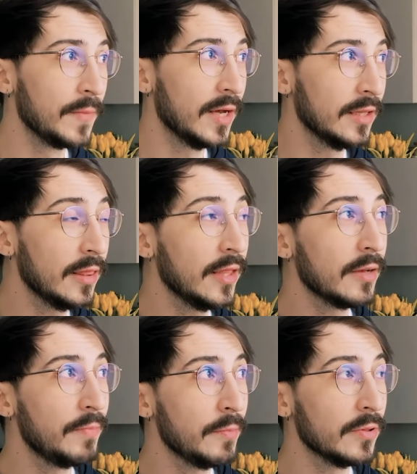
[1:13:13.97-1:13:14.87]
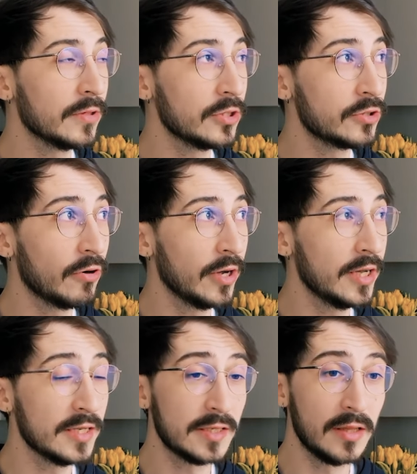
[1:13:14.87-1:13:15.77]
Another thing people could try
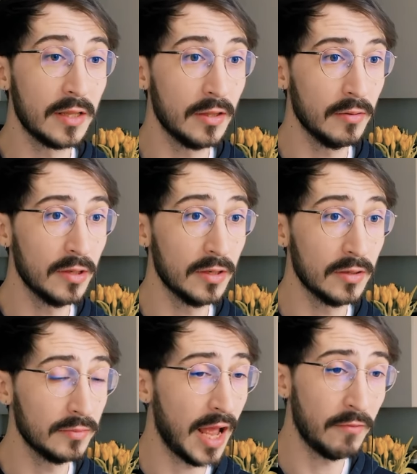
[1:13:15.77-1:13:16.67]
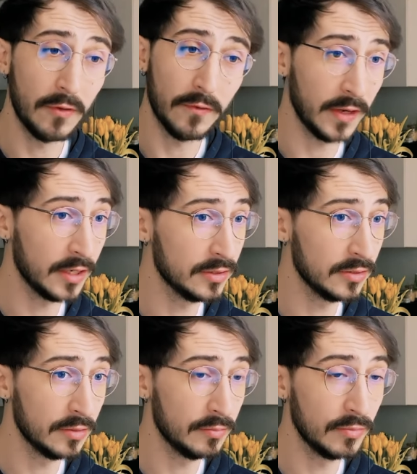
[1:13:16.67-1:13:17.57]
is the uh, everything
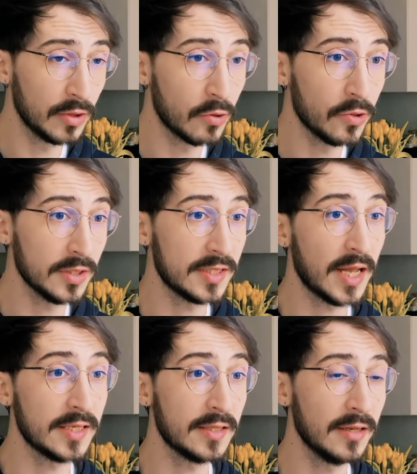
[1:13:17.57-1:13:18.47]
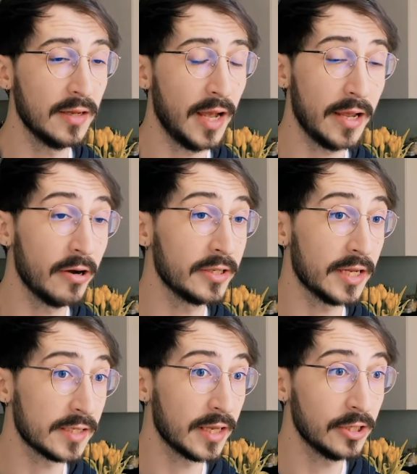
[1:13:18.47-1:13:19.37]
in the Google's test uh, A I
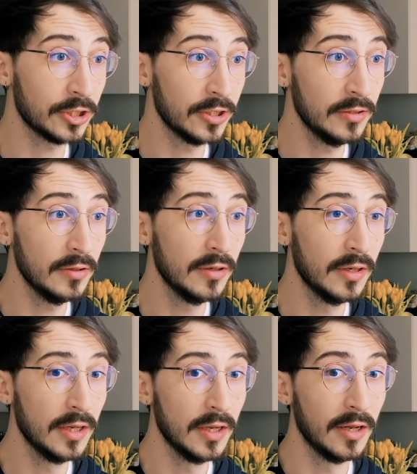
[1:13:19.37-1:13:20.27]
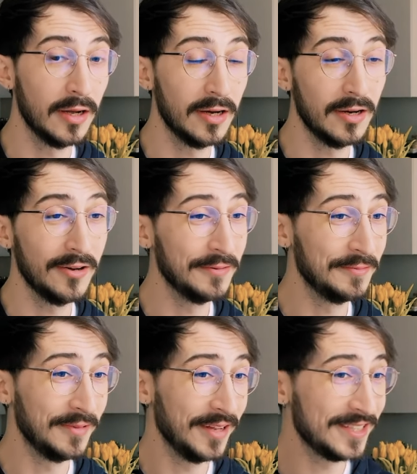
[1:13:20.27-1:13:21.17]
test kitchen. Uh,
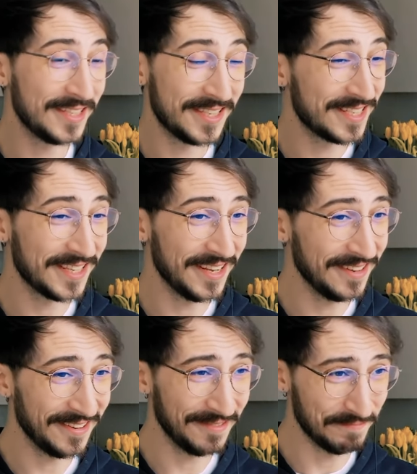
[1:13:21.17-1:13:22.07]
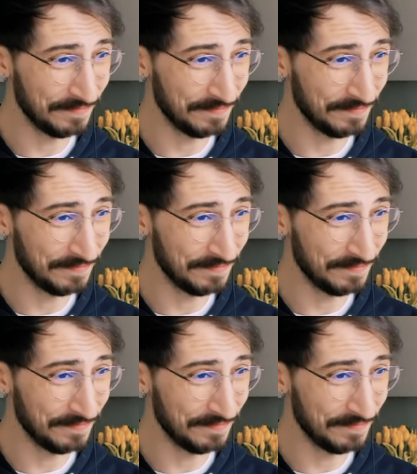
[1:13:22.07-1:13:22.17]
it's uh,